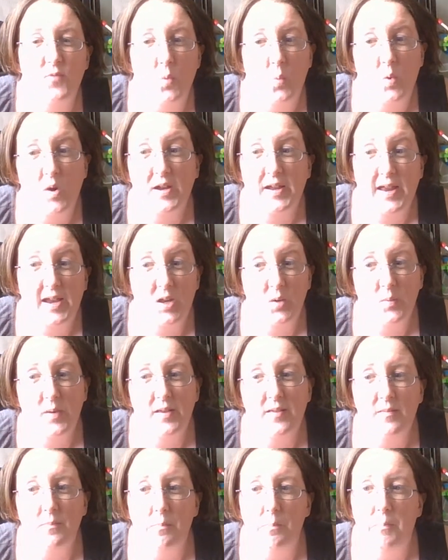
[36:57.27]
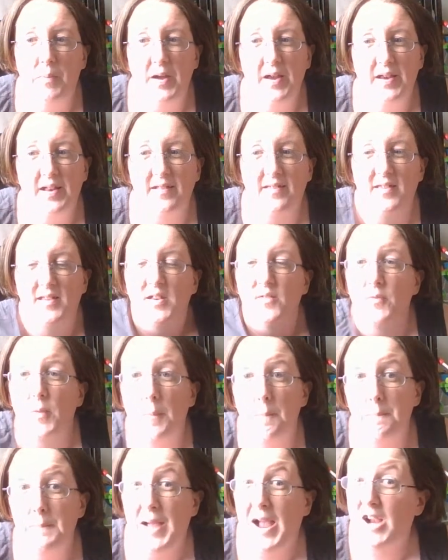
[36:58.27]
for work anyways, but it's a
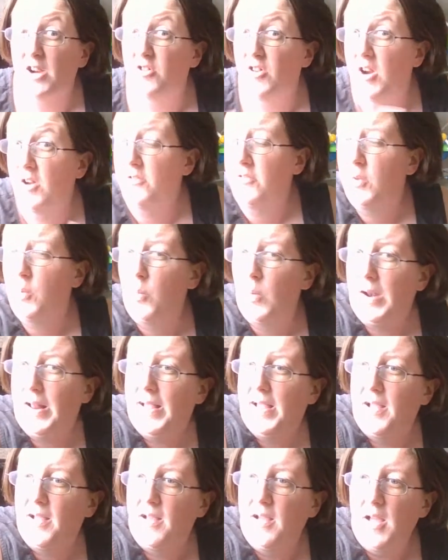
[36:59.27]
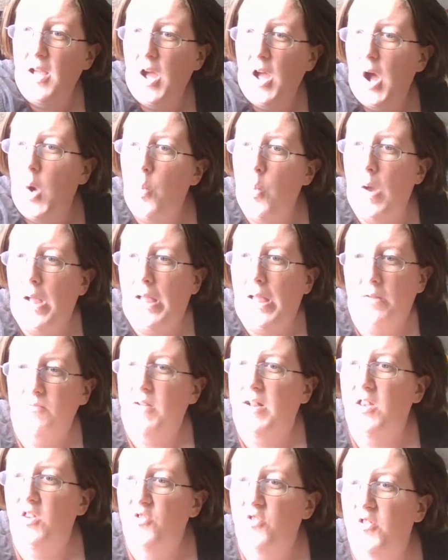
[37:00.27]
different background than what I have. While it
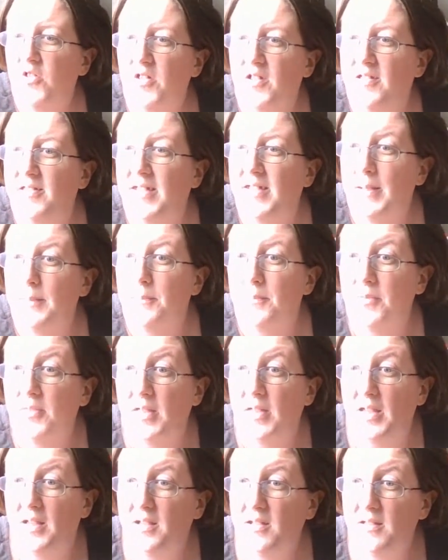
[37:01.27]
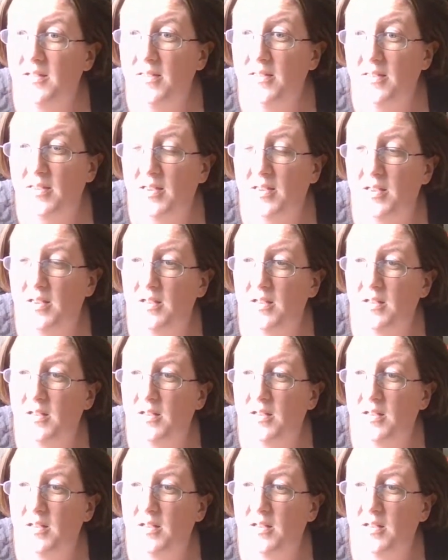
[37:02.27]
runs for the same things